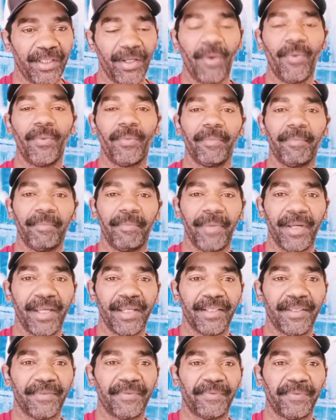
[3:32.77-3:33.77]
don't
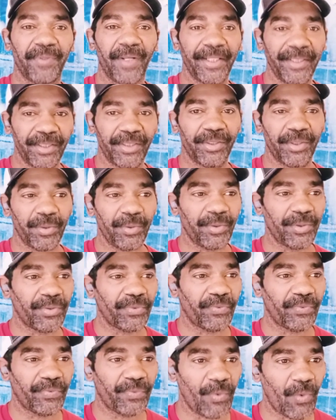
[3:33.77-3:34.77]
make flight suits
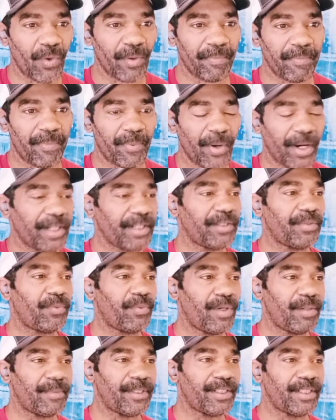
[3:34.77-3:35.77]
for pregnant
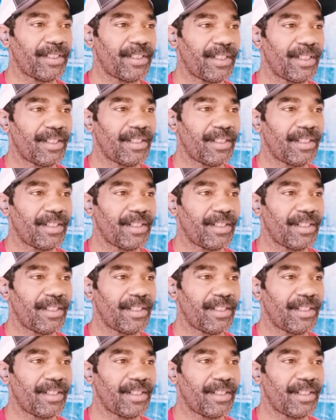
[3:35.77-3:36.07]
women